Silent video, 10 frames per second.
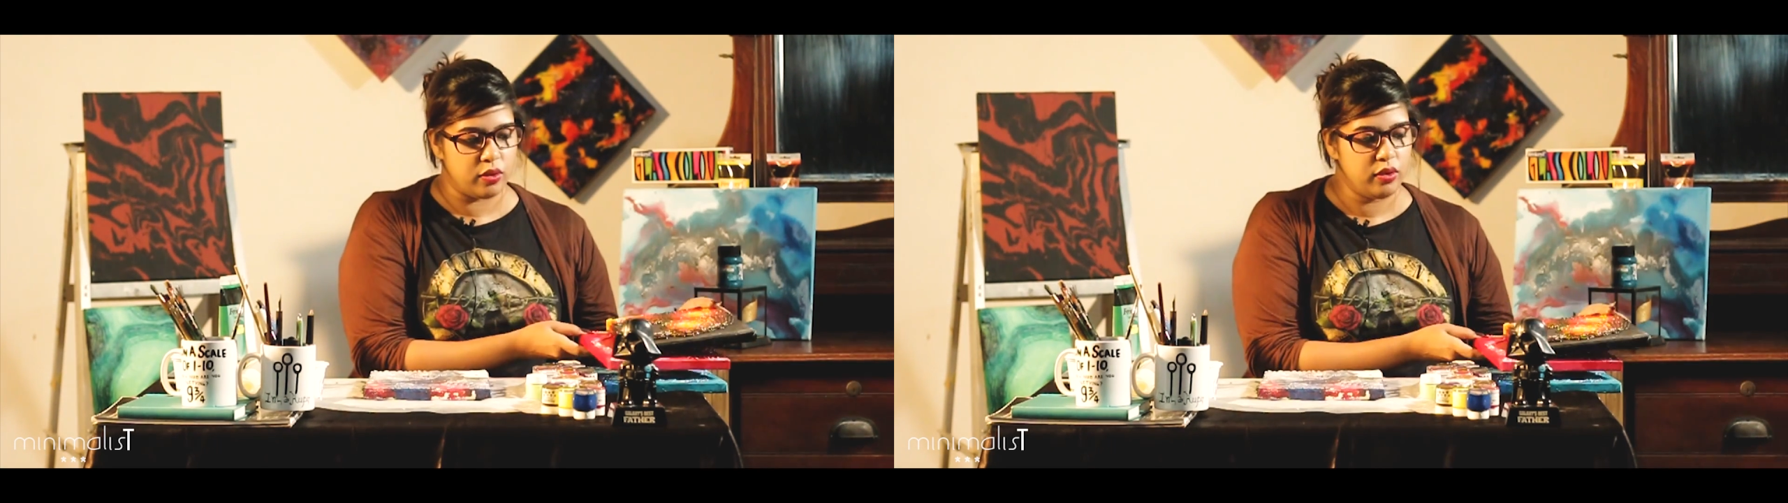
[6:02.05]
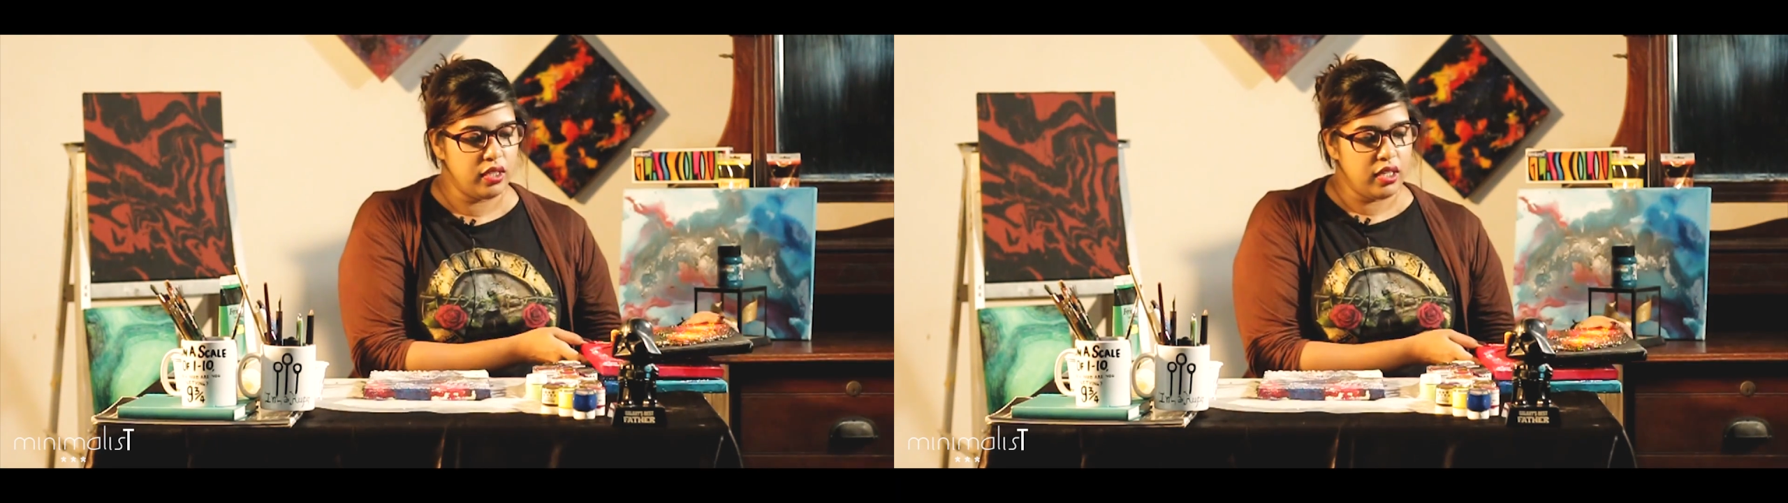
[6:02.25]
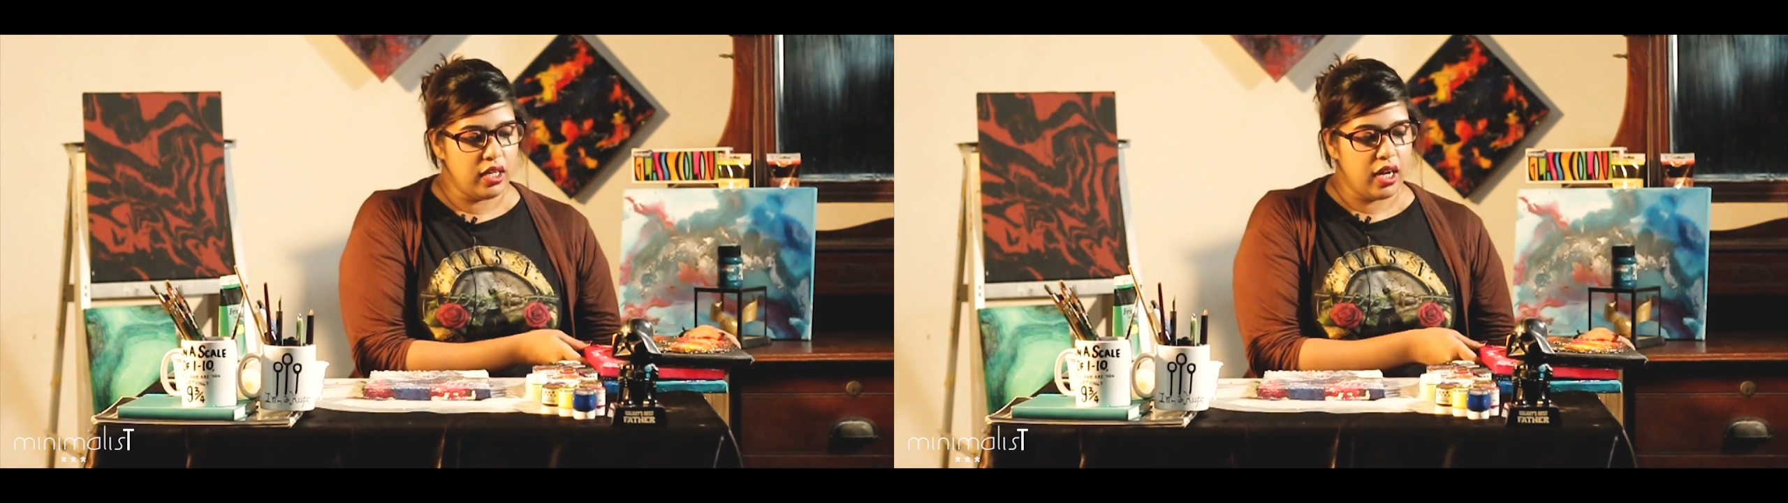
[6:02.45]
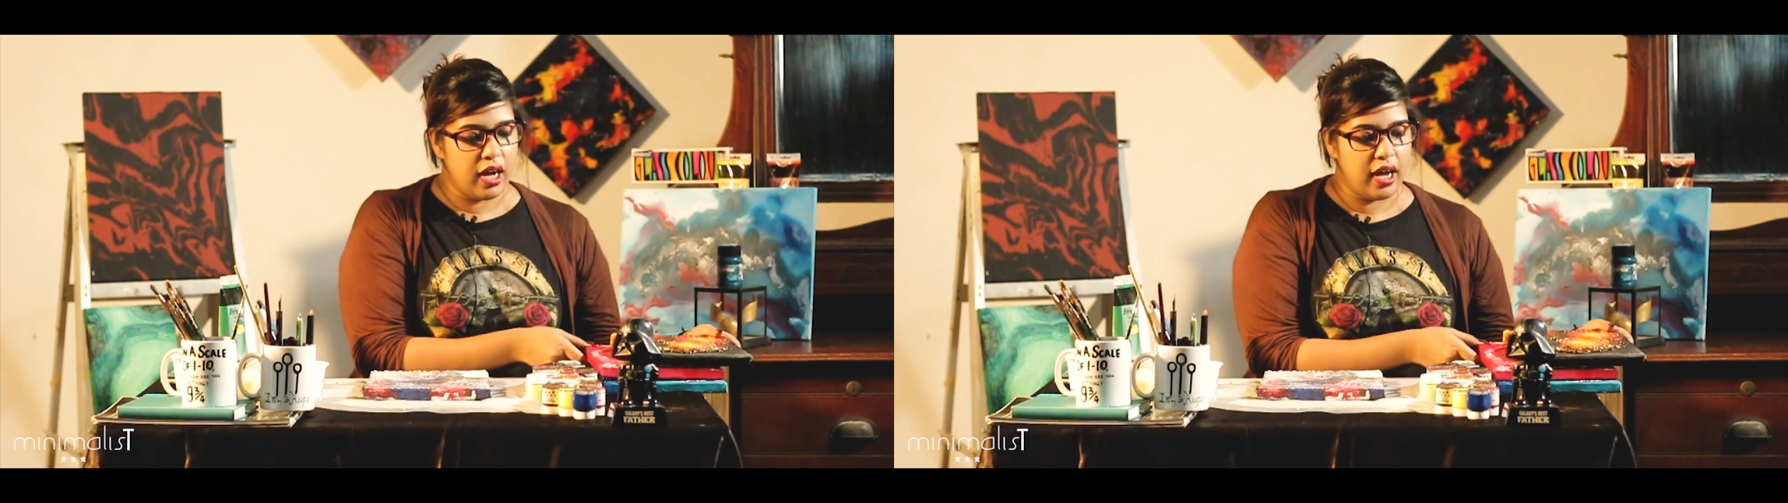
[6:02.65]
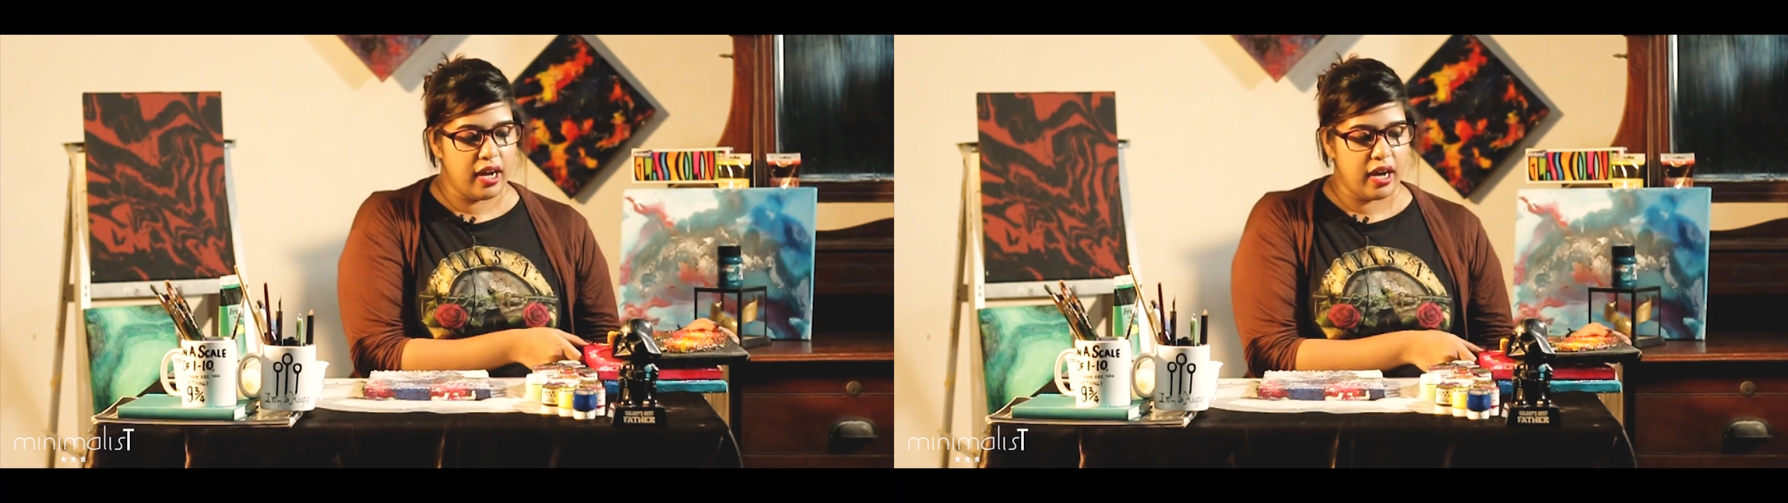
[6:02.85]
know,
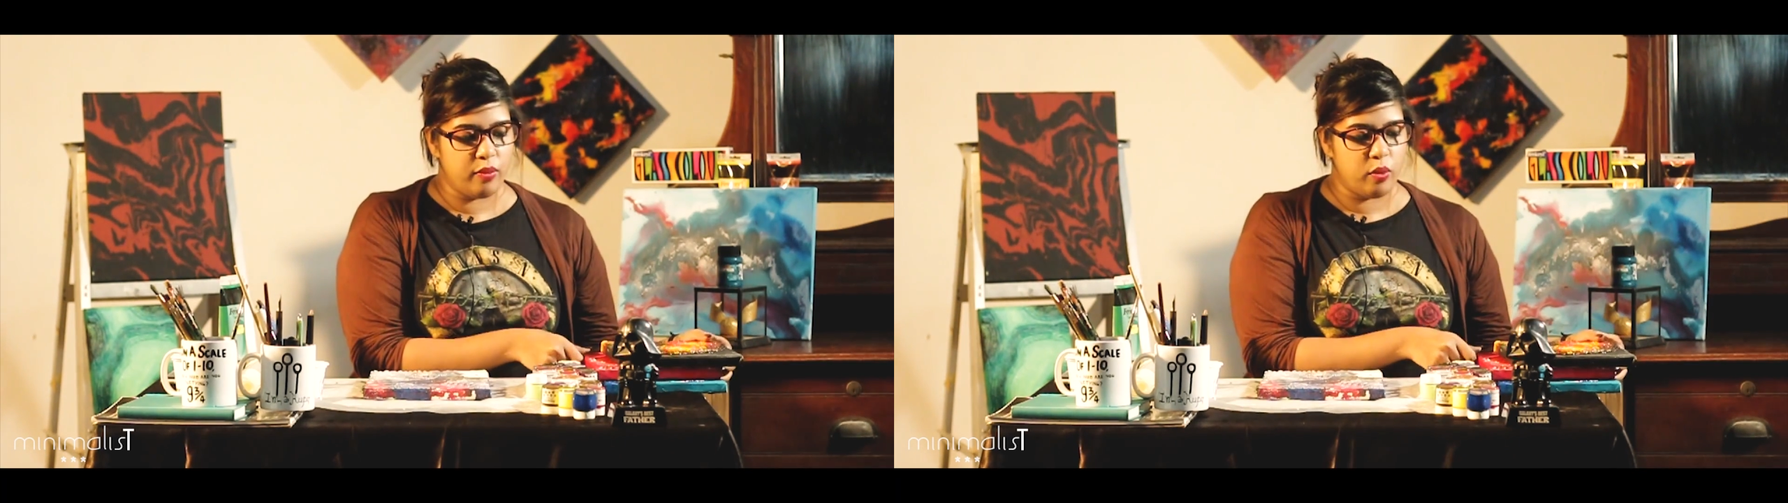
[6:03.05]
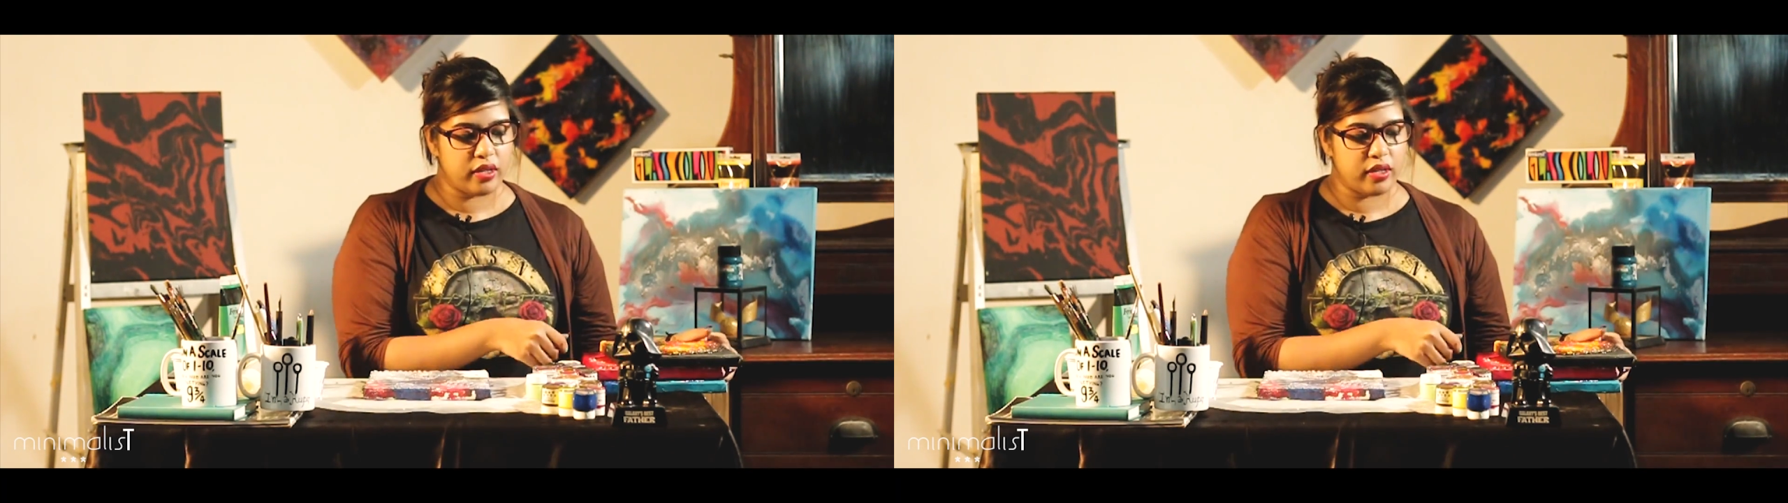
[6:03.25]
I